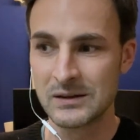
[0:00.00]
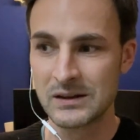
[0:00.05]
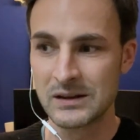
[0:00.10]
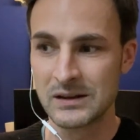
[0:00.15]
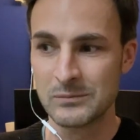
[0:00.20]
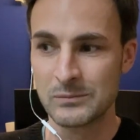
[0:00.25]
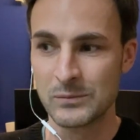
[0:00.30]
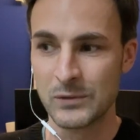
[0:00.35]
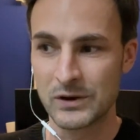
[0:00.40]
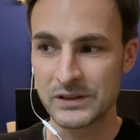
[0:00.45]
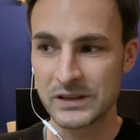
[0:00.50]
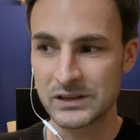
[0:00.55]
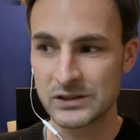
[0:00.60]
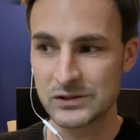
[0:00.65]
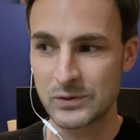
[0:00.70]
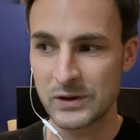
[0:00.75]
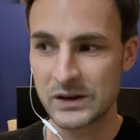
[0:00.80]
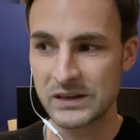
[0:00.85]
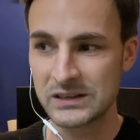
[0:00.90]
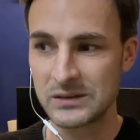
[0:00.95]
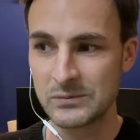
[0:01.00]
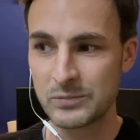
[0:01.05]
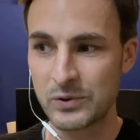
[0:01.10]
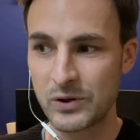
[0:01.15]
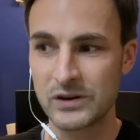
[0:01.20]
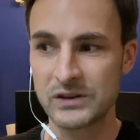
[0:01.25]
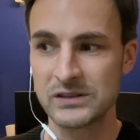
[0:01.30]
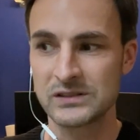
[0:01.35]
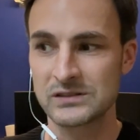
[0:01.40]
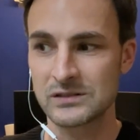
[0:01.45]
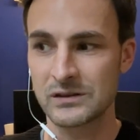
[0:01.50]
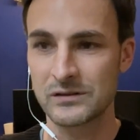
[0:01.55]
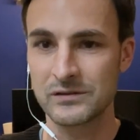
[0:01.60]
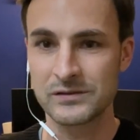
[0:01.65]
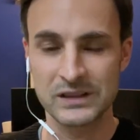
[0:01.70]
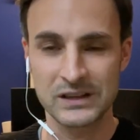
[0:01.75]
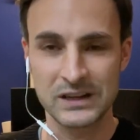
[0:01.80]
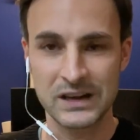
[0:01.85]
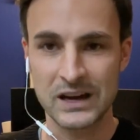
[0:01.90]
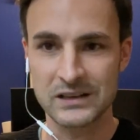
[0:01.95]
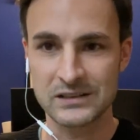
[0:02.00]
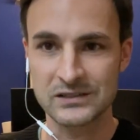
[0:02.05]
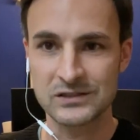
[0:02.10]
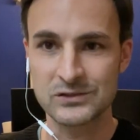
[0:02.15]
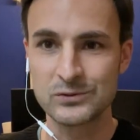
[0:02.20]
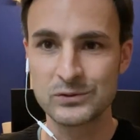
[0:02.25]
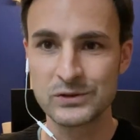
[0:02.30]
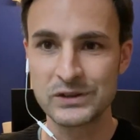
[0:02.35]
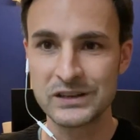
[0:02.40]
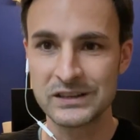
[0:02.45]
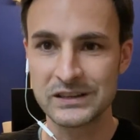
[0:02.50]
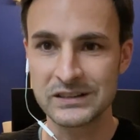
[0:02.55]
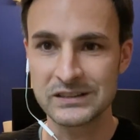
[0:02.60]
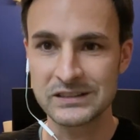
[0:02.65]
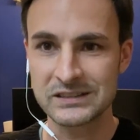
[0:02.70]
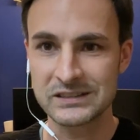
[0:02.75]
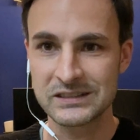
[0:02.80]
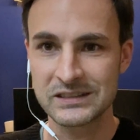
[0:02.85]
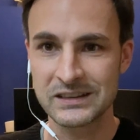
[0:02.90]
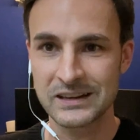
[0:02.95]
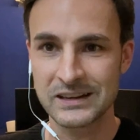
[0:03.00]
more than 20 points over the last 2 years,